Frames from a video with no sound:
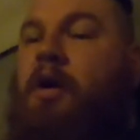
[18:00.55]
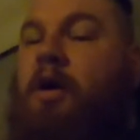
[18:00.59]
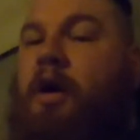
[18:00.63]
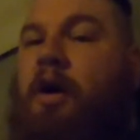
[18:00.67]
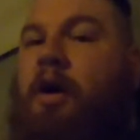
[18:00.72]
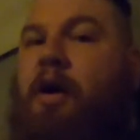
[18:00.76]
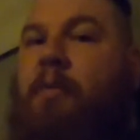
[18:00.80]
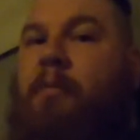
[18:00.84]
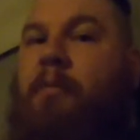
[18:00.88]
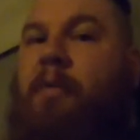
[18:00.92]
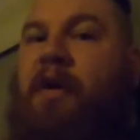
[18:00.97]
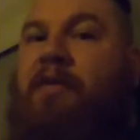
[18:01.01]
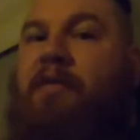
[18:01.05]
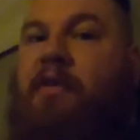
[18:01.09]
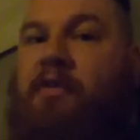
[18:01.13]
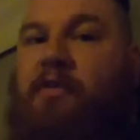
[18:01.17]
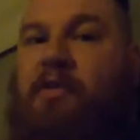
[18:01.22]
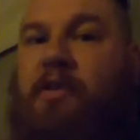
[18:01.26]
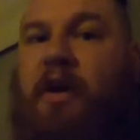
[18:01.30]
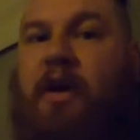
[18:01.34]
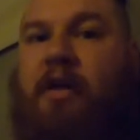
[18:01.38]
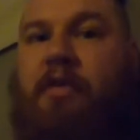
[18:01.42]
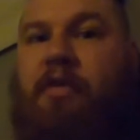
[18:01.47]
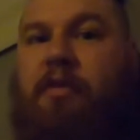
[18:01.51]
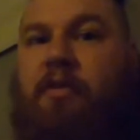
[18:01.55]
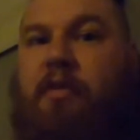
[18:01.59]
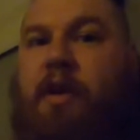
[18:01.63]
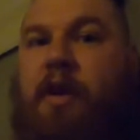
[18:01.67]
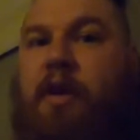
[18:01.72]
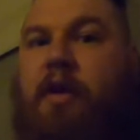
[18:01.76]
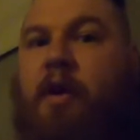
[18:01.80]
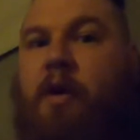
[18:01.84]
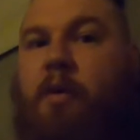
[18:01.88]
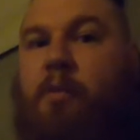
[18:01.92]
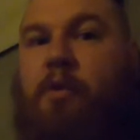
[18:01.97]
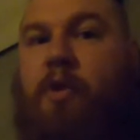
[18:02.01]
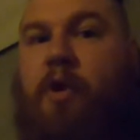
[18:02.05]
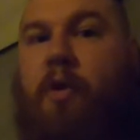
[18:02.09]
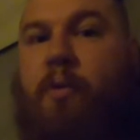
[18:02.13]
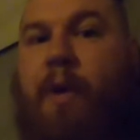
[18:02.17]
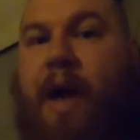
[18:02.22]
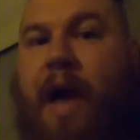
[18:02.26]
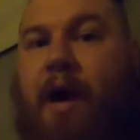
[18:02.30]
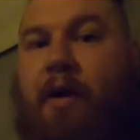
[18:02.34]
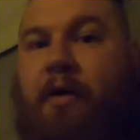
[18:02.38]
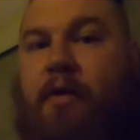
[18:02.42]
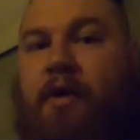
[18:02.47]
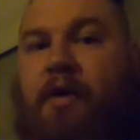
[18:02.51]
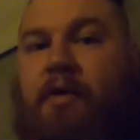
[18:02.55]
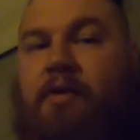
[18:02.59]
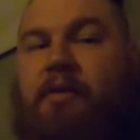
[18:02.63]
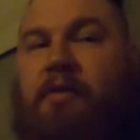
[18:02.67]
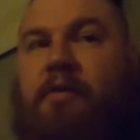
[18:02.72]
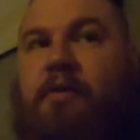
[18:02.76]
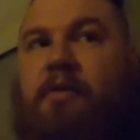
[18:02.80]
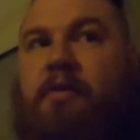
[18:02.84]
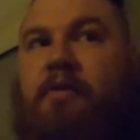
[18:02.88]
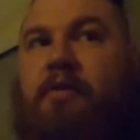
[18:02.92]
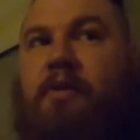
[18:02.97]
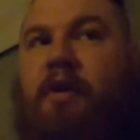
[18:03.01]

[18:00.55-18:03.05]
I've also got 3 GoPro batteries.